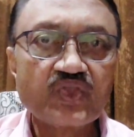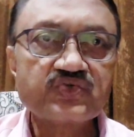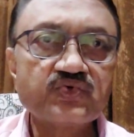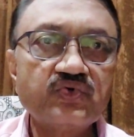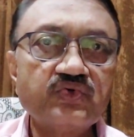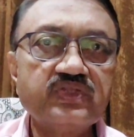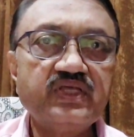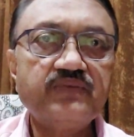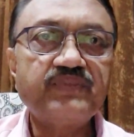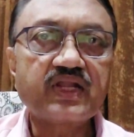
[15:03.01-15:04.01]
So
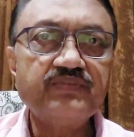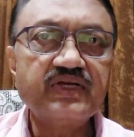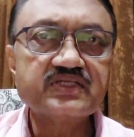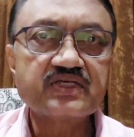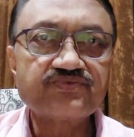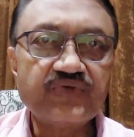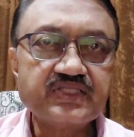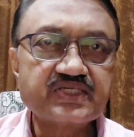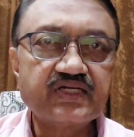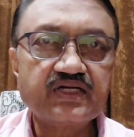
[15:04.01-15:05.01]
the parameters are
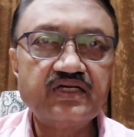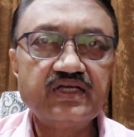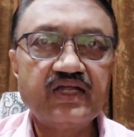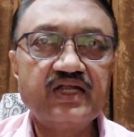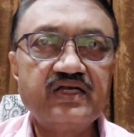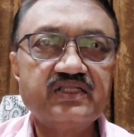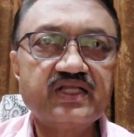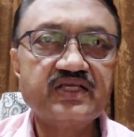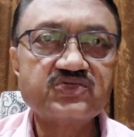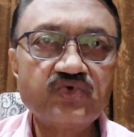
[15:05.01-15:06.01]
well settled and
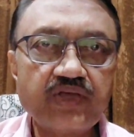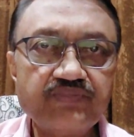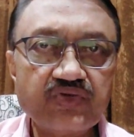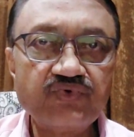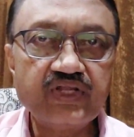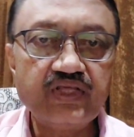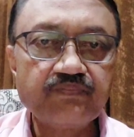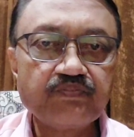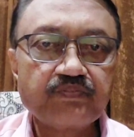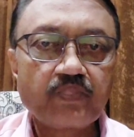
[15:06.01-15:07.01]
there is no
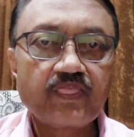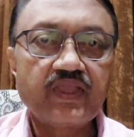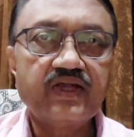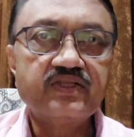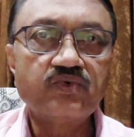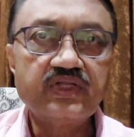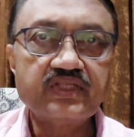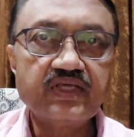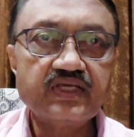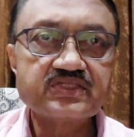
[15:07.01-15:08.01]
ambiguity, and the only
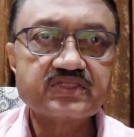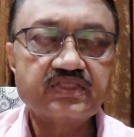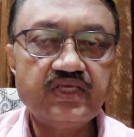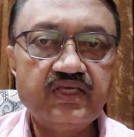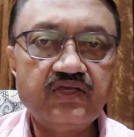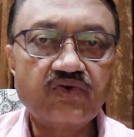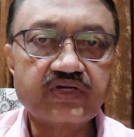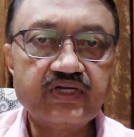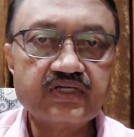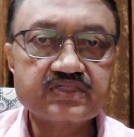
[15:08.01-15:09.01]
thing is the
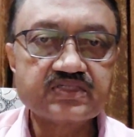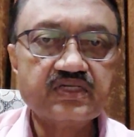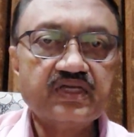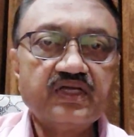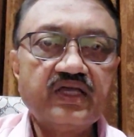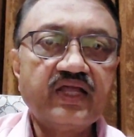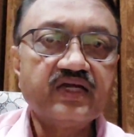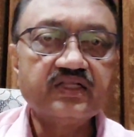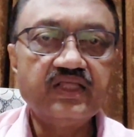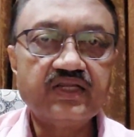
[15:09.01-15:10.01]
auditors
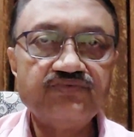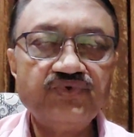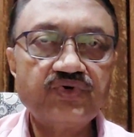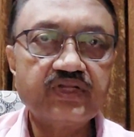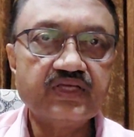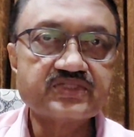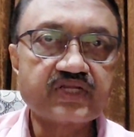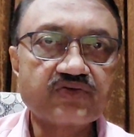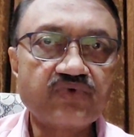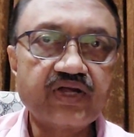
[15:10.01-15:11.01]
and the reviewer is
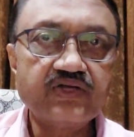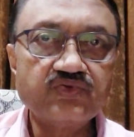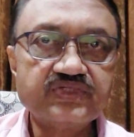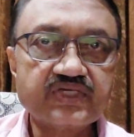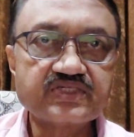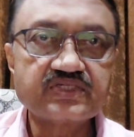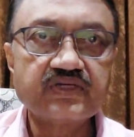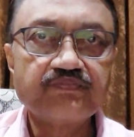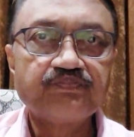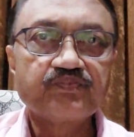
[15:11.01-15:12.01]
required to just
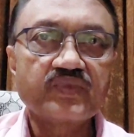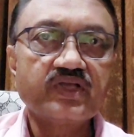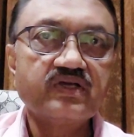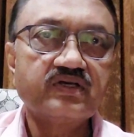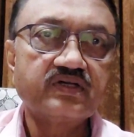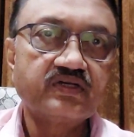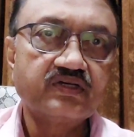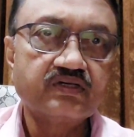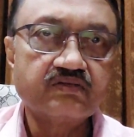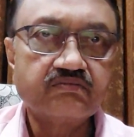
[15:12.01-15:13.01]

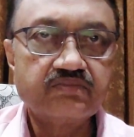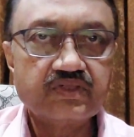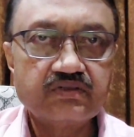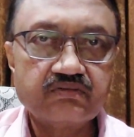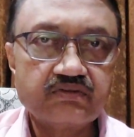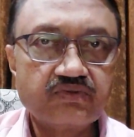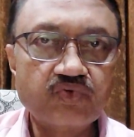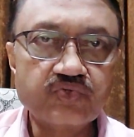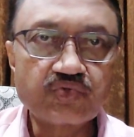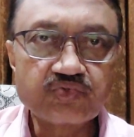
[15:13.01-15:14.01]

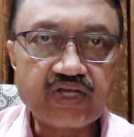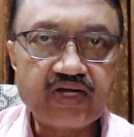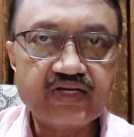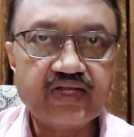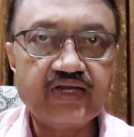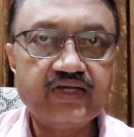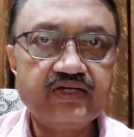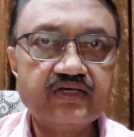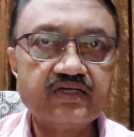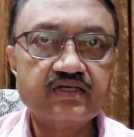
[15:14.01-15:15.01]
go through that and